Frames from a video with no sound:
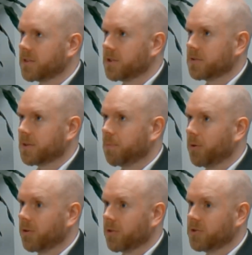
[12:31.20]
the
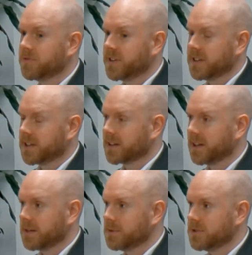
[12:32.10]
point on defending a
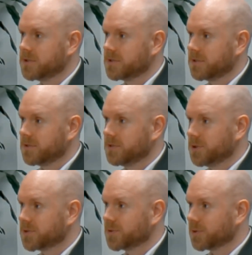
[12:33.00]
claim is
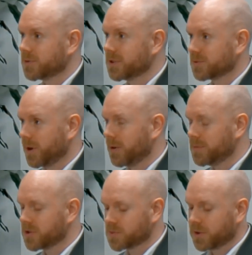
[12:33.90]
useful as well,
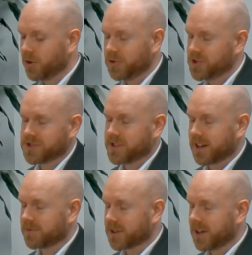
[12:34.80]
because we don't just
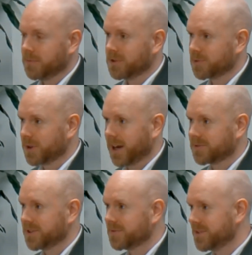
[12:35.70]
act for claimants, we
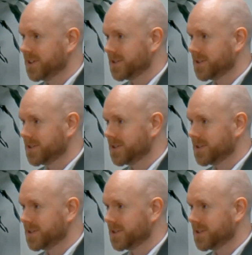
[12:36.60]
act for defendants.